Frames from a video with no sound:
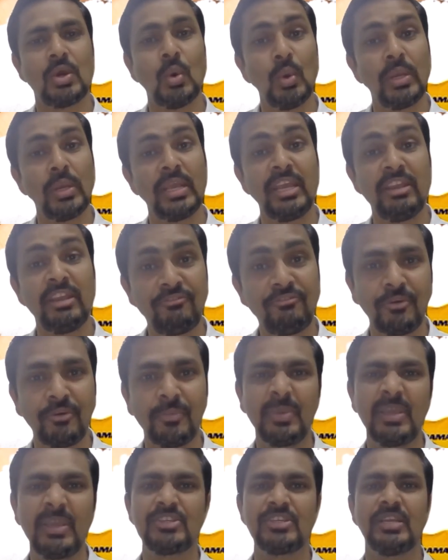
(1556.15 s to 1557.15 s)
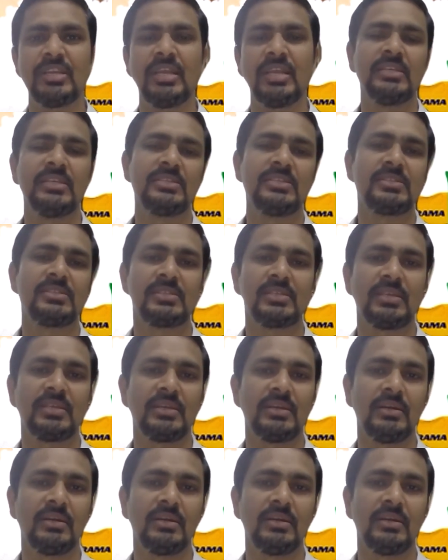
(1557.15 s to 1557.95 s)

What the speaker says: whole information is